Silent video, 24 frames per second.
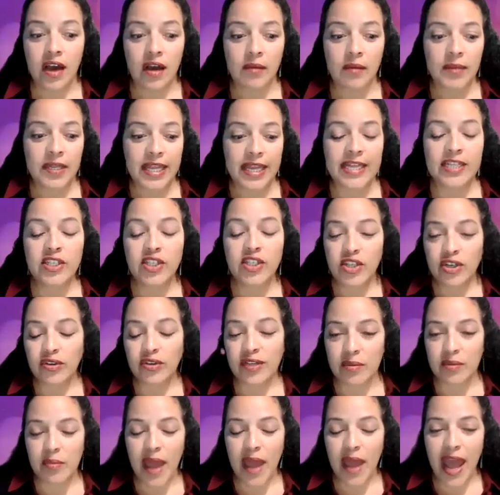an internal
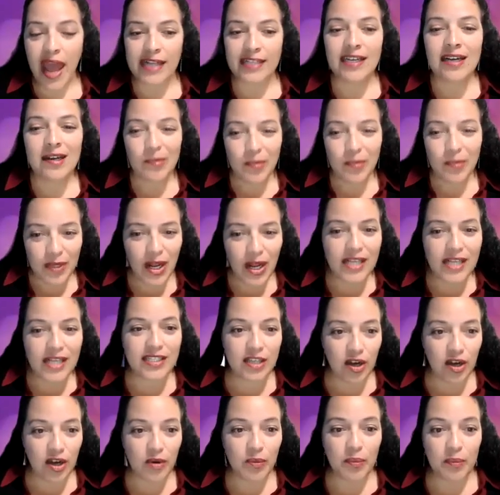impact, but
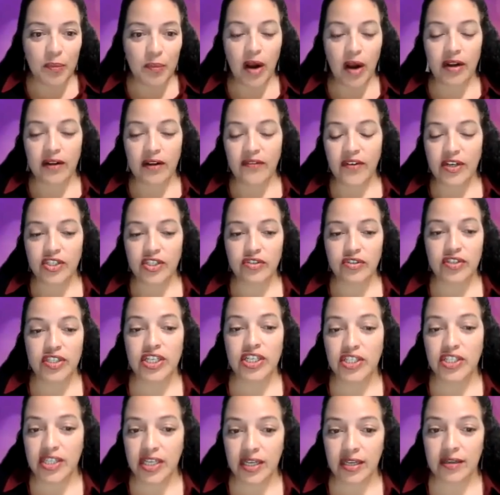also part of our
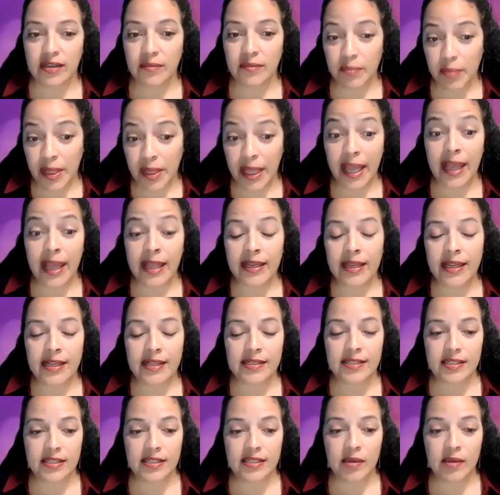strategic plan
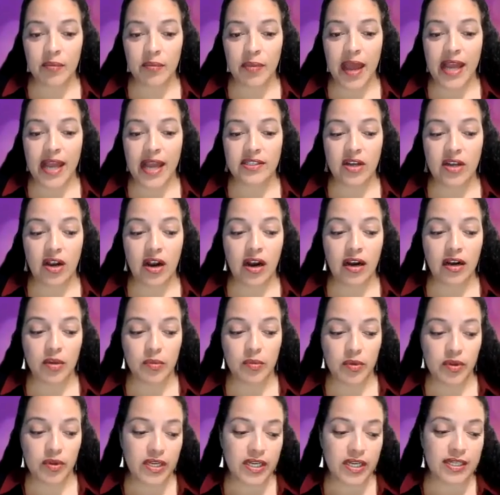is to impact our
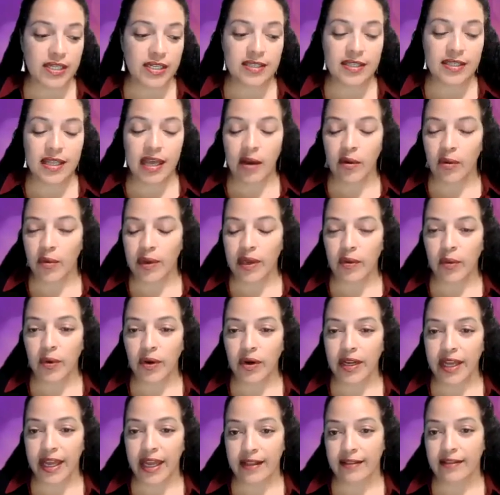communities that we
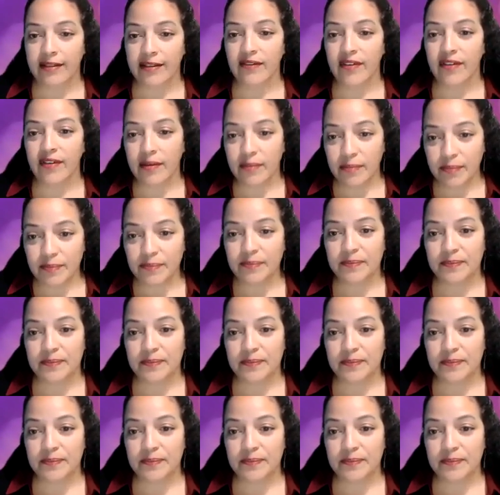work and live in.